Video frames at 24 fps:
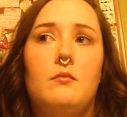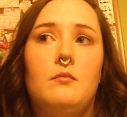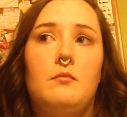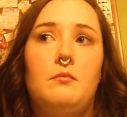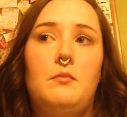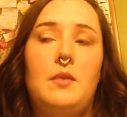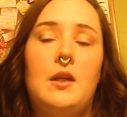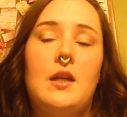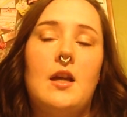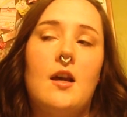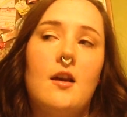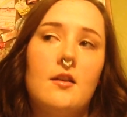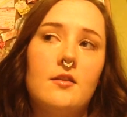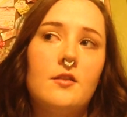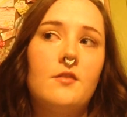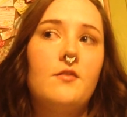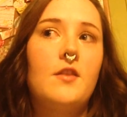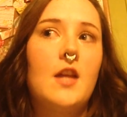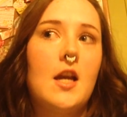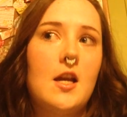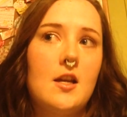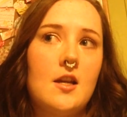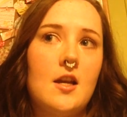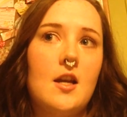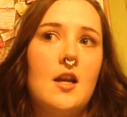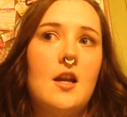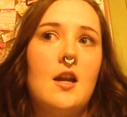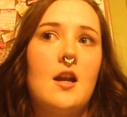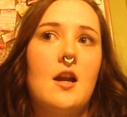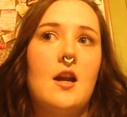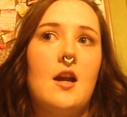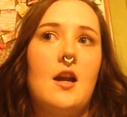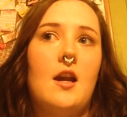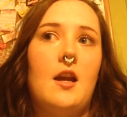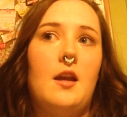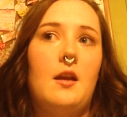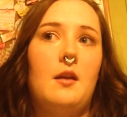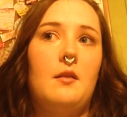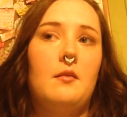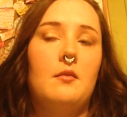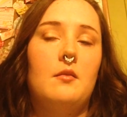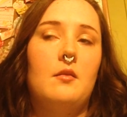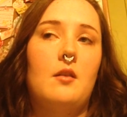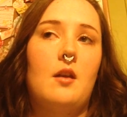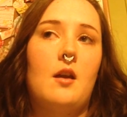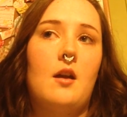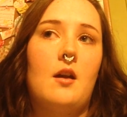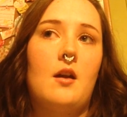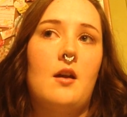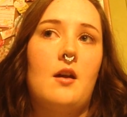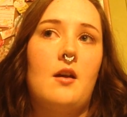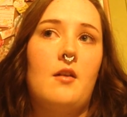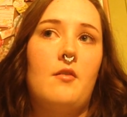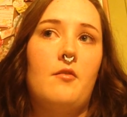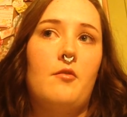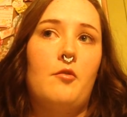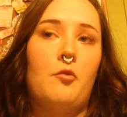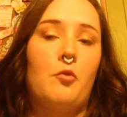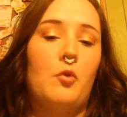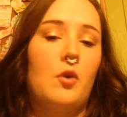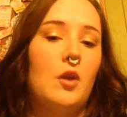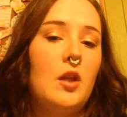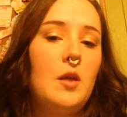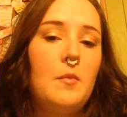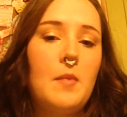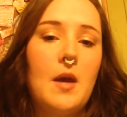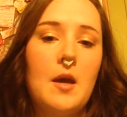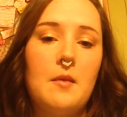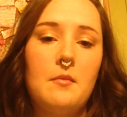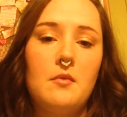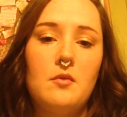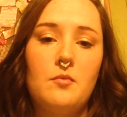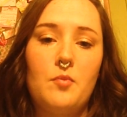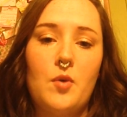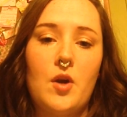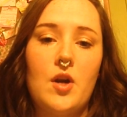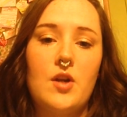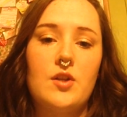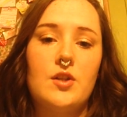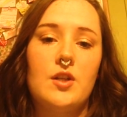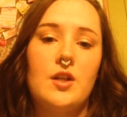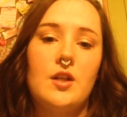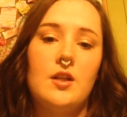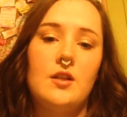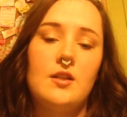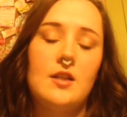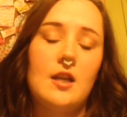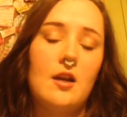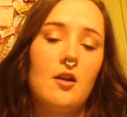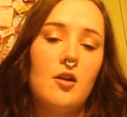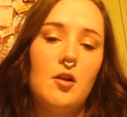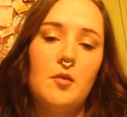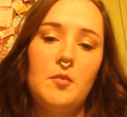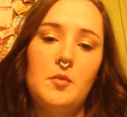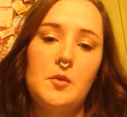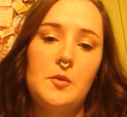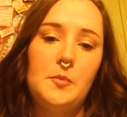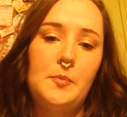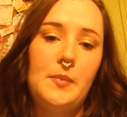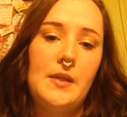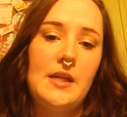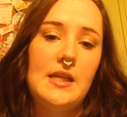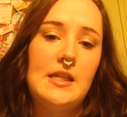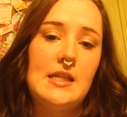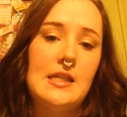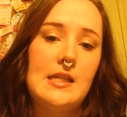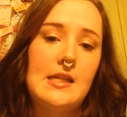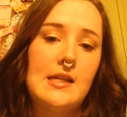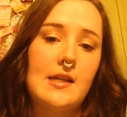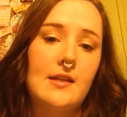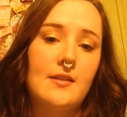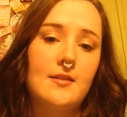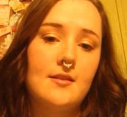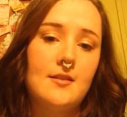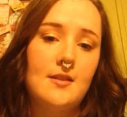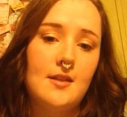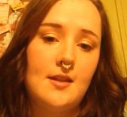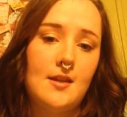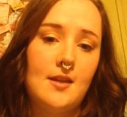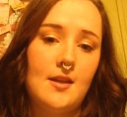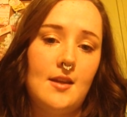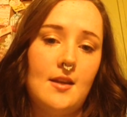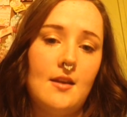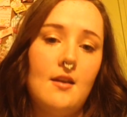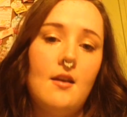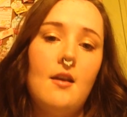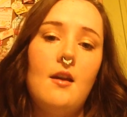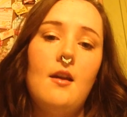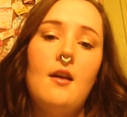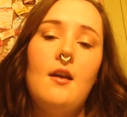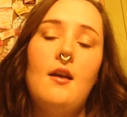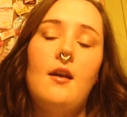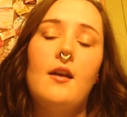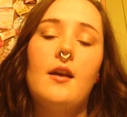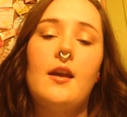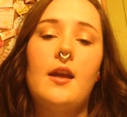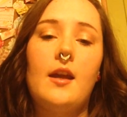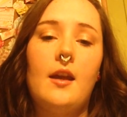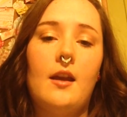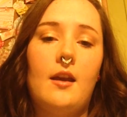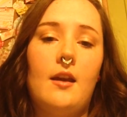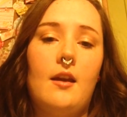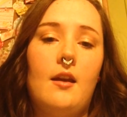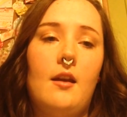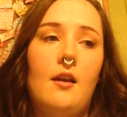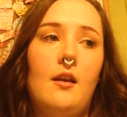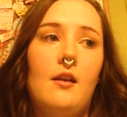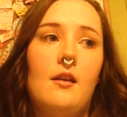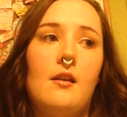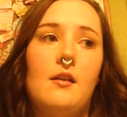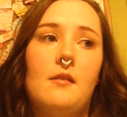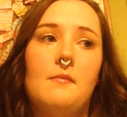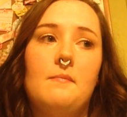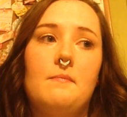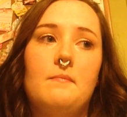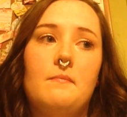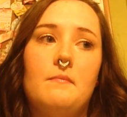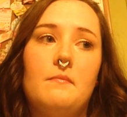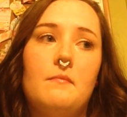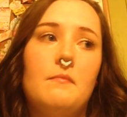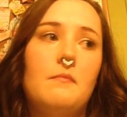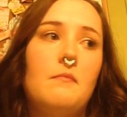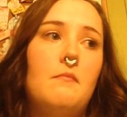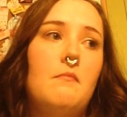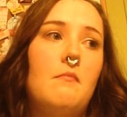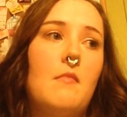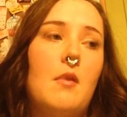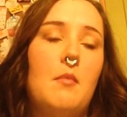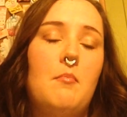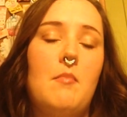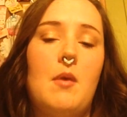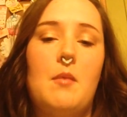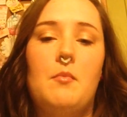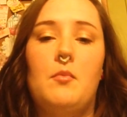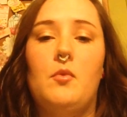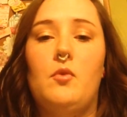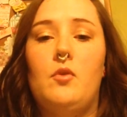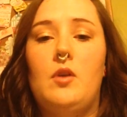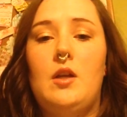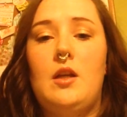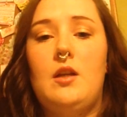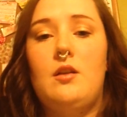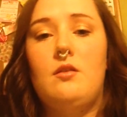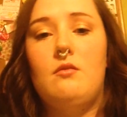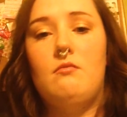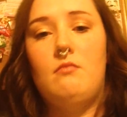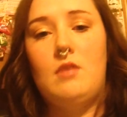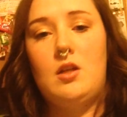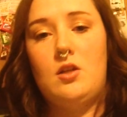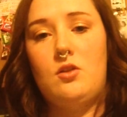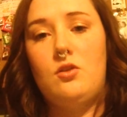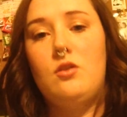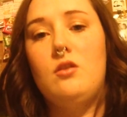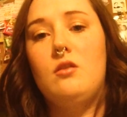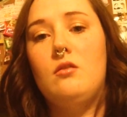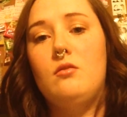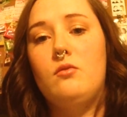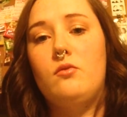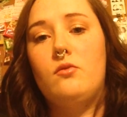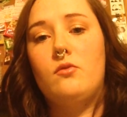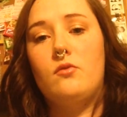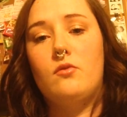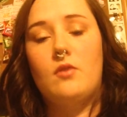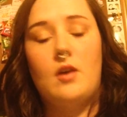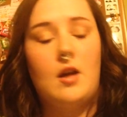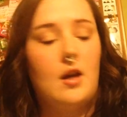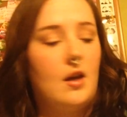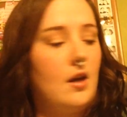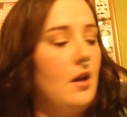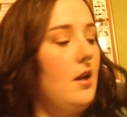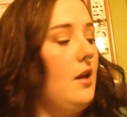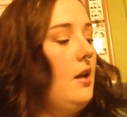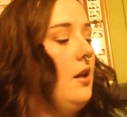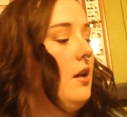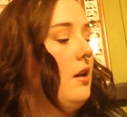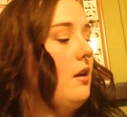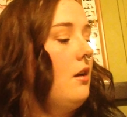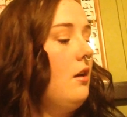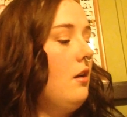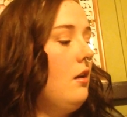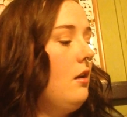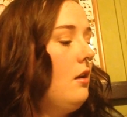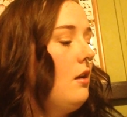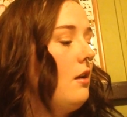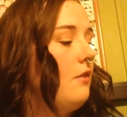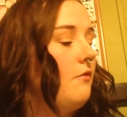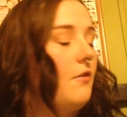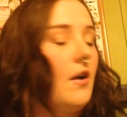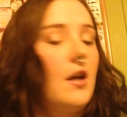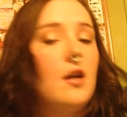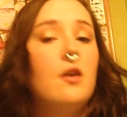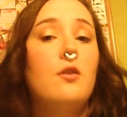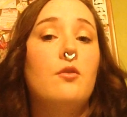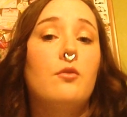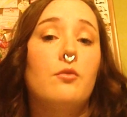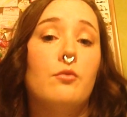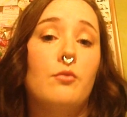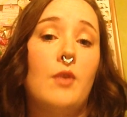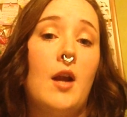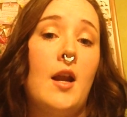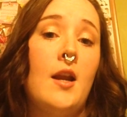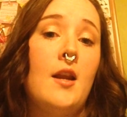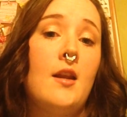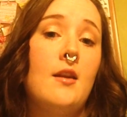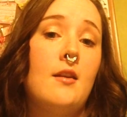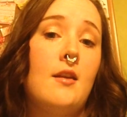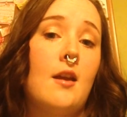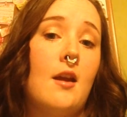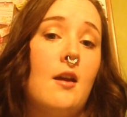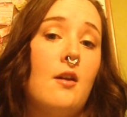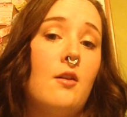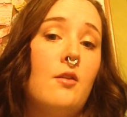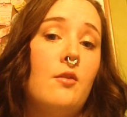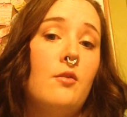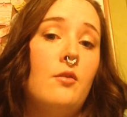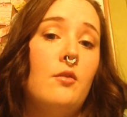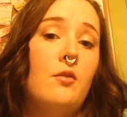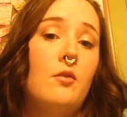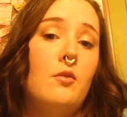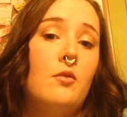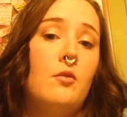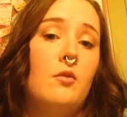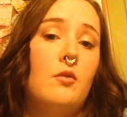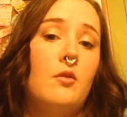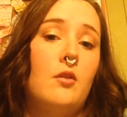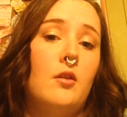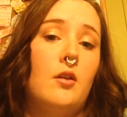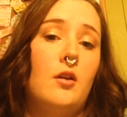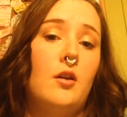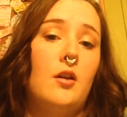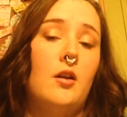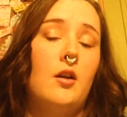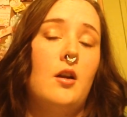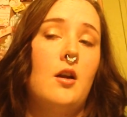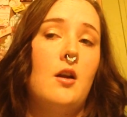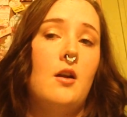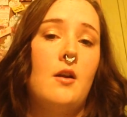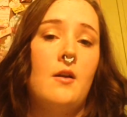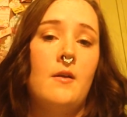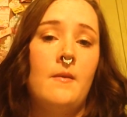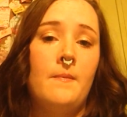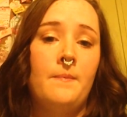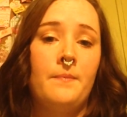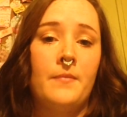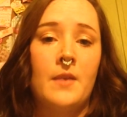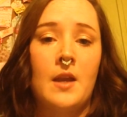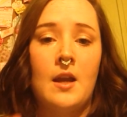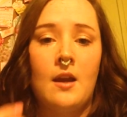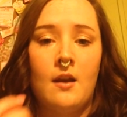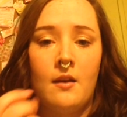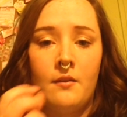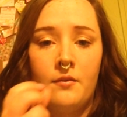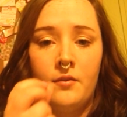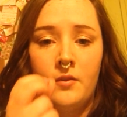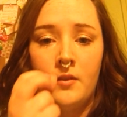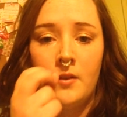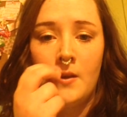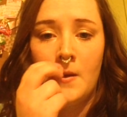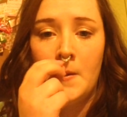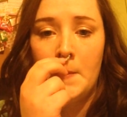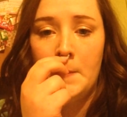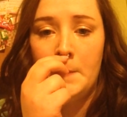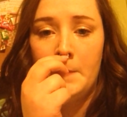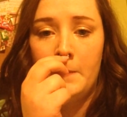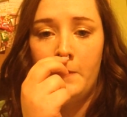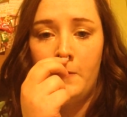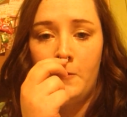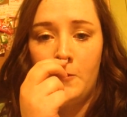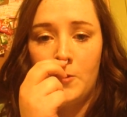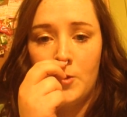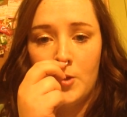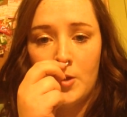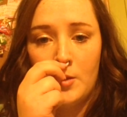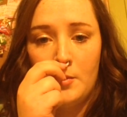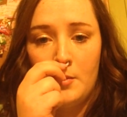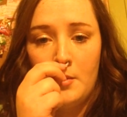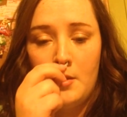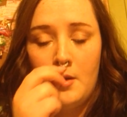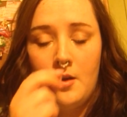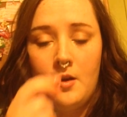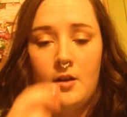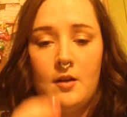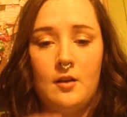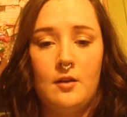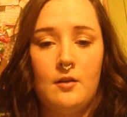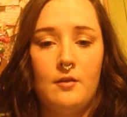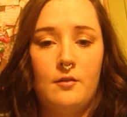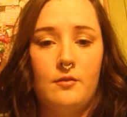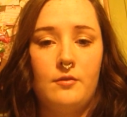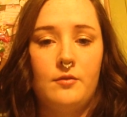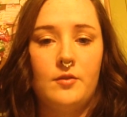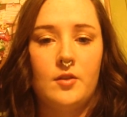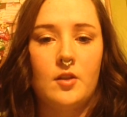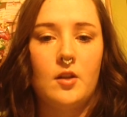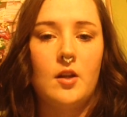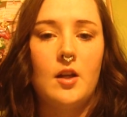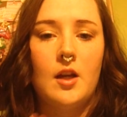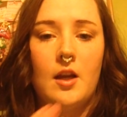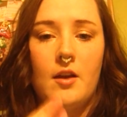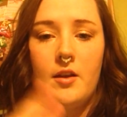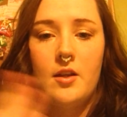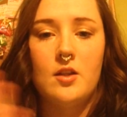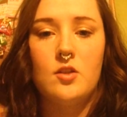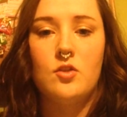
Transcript: Because of that night, I have a really bad depression, terrible PTSD, and memory issues. If I don't write it down or have some form of, sorry, I had to